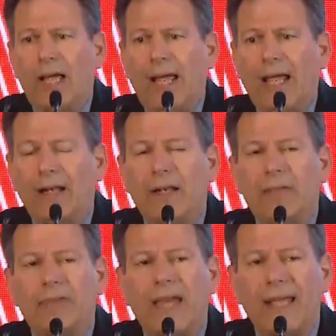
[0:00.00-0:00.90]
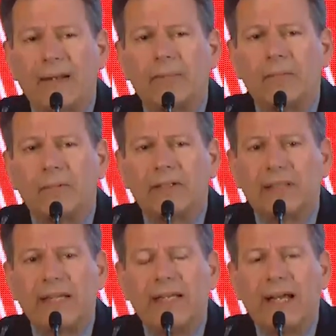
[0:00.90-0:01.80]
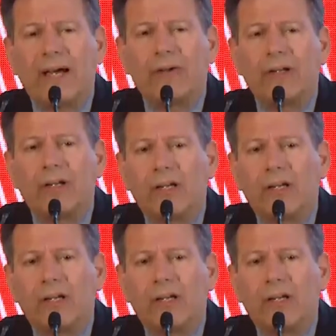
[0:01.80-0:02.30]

And that laid out a,